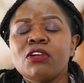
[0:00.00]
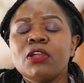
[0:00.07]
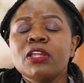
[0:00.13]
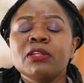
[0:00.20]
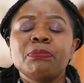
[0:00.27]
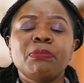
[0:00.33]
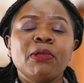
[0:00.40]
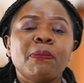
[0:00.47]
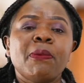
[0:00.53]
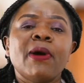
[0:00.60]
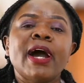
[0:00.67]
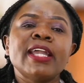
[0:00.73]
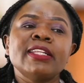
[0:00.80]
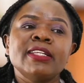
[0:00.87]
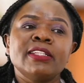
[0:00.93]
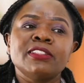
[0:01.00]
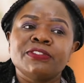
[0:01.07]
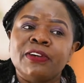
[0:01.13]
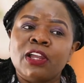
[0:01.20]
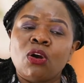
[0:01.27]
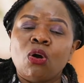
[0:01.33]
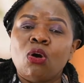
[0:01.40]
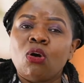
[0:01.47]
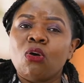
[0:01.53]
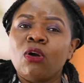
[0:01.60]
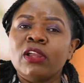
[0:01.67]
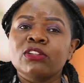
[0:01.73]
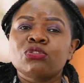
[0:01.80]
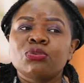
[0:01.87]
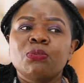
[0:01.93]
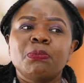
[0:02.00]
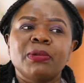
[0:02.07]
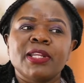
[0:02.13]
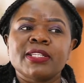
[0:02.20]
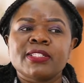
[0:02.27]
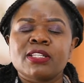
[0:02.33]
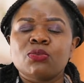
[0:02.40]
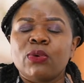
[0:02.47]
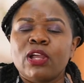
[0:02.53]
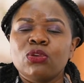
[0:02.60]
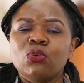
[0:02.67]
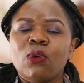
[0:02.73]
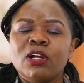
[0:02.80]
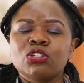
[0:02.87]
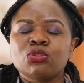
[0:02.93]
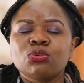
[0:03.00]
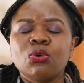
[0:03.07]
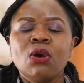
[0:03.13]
in people identifying or going to places where you want